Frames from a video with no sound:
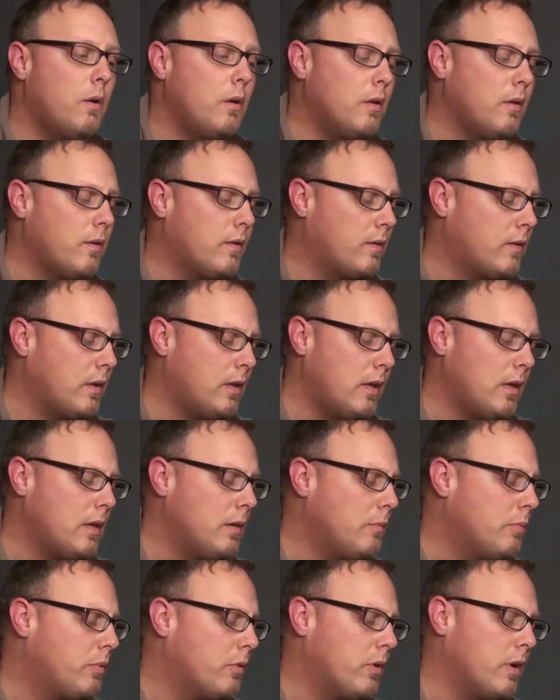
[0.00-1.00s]

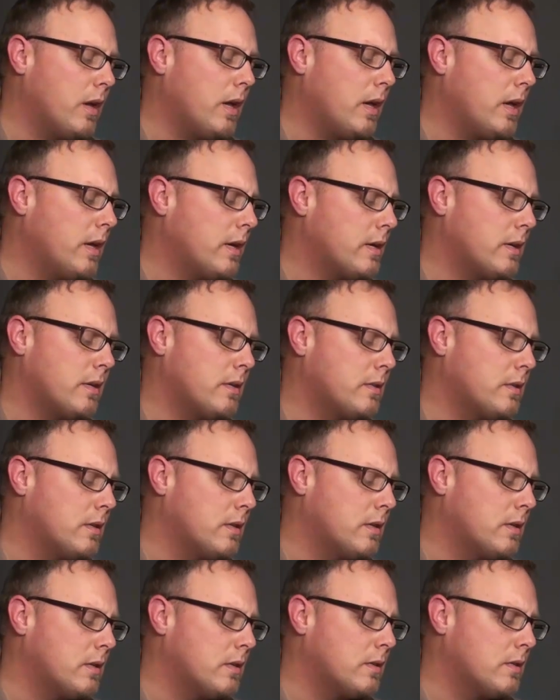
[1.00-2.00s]
Sing
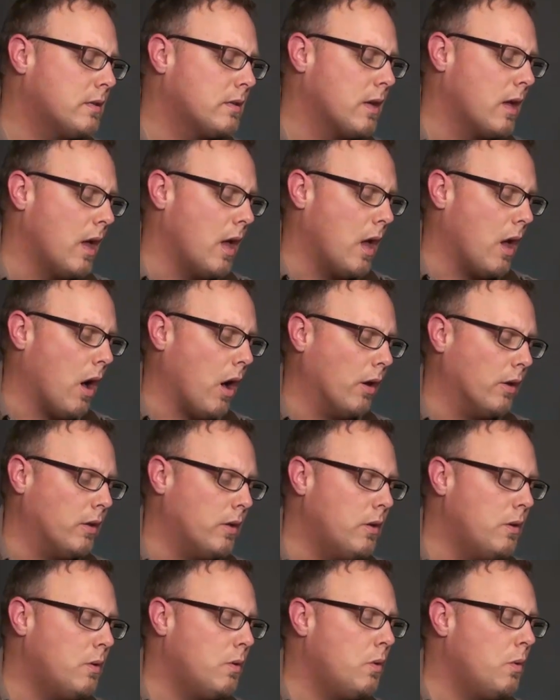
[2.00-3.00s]
praises, are
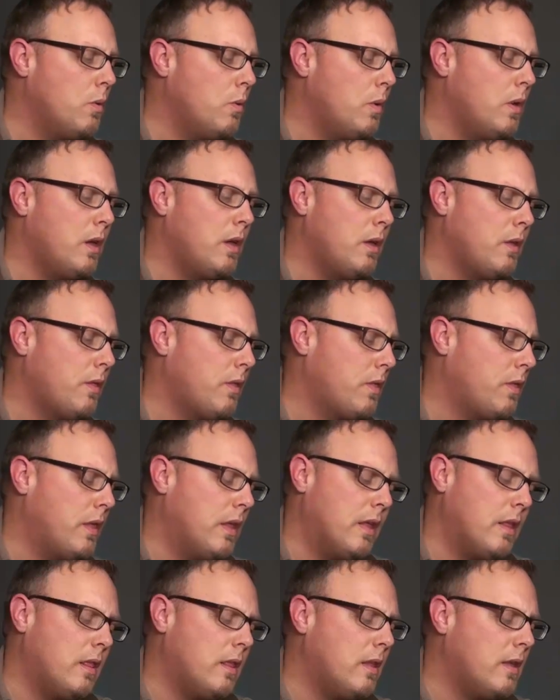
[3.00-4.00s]
you
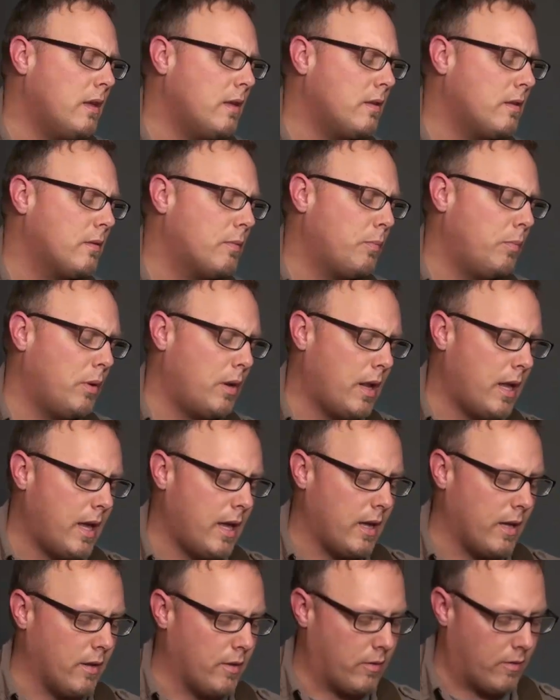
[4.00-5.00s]
within this
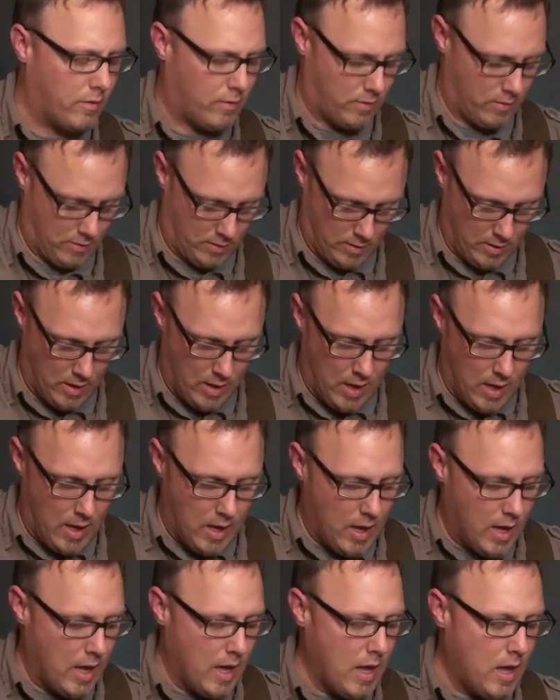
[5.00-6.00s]
place?
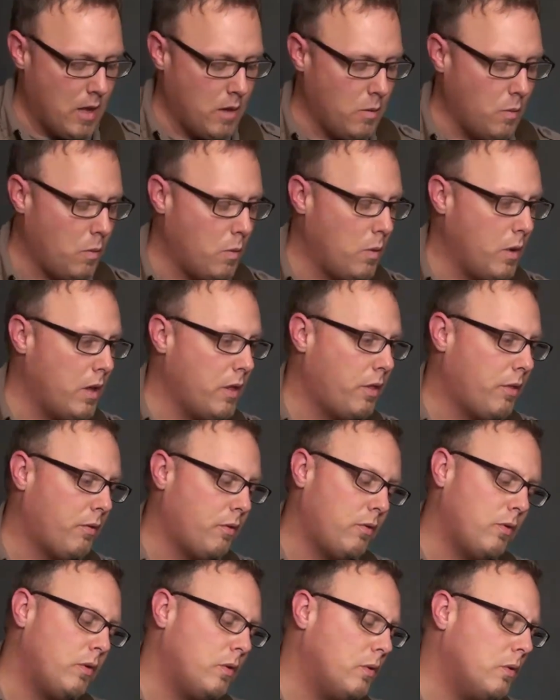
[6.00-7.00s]
And with
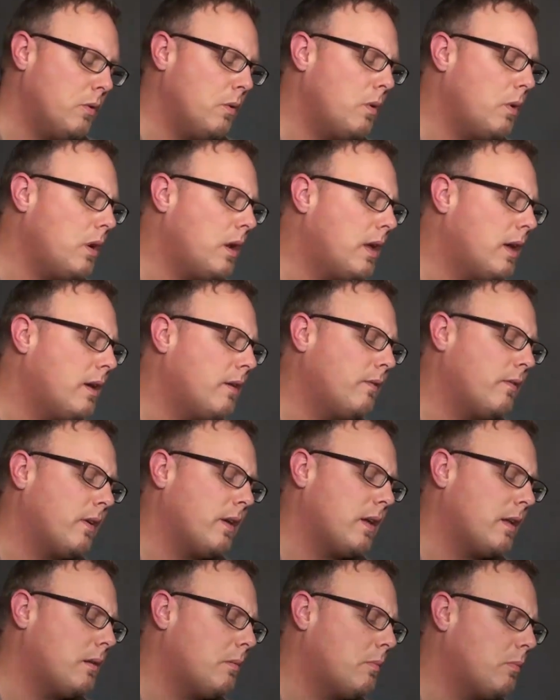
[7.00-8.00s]
true love
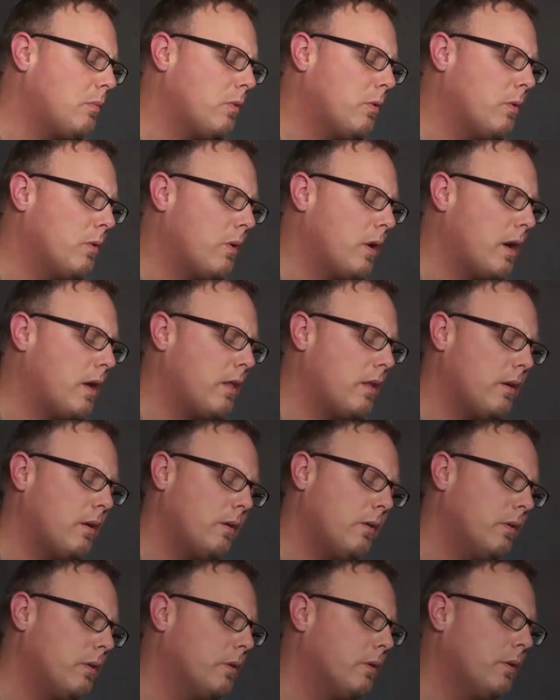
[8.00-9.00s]
and
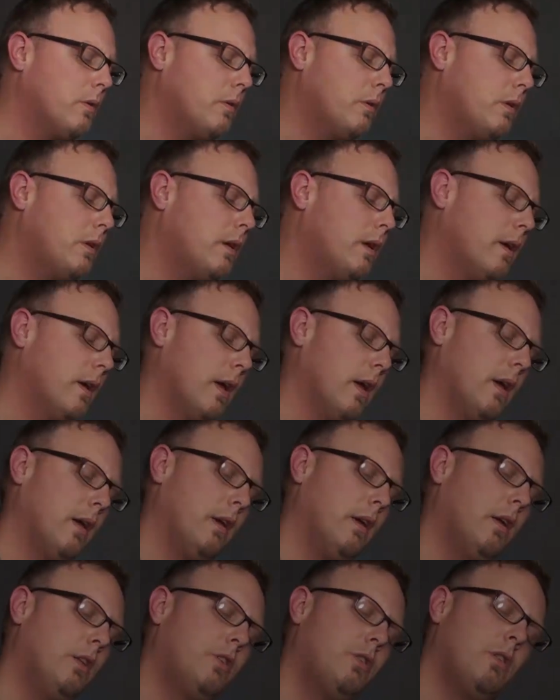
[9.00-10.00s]
brotherhood,
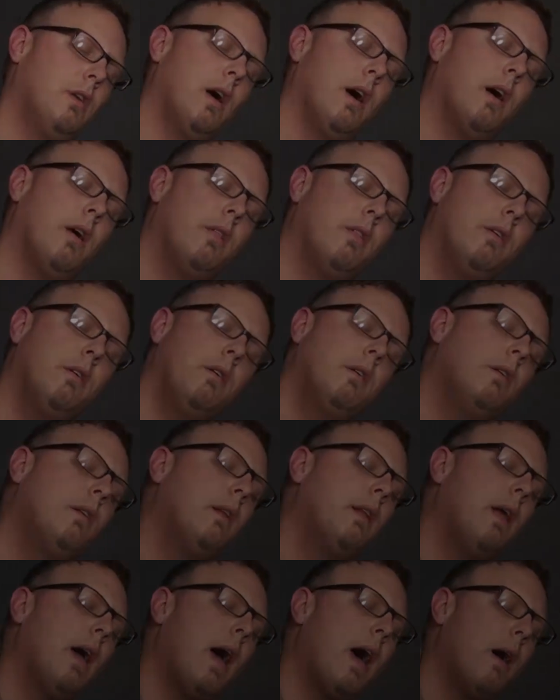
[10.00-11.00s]
each other
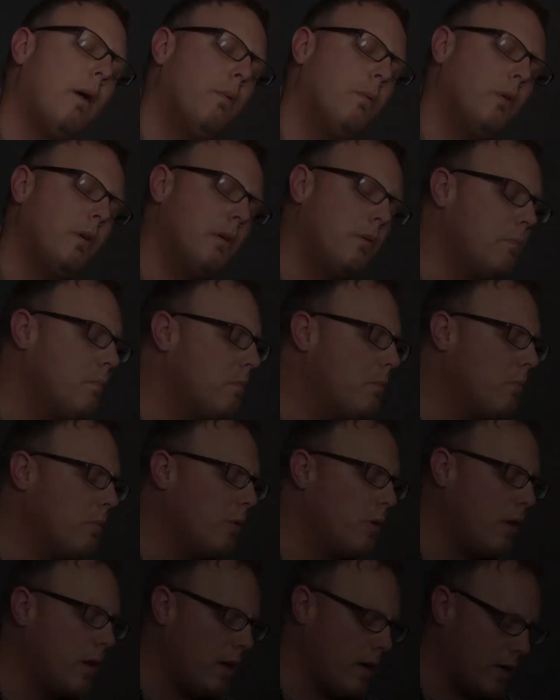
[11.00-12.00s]
now
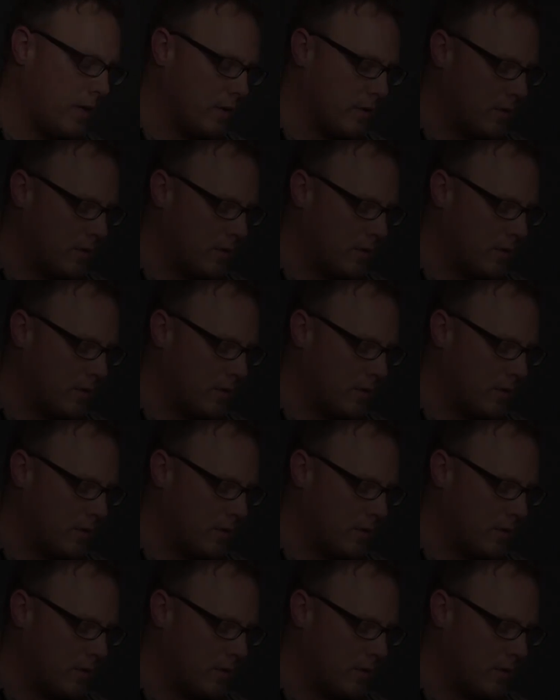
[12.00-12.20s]
embrace.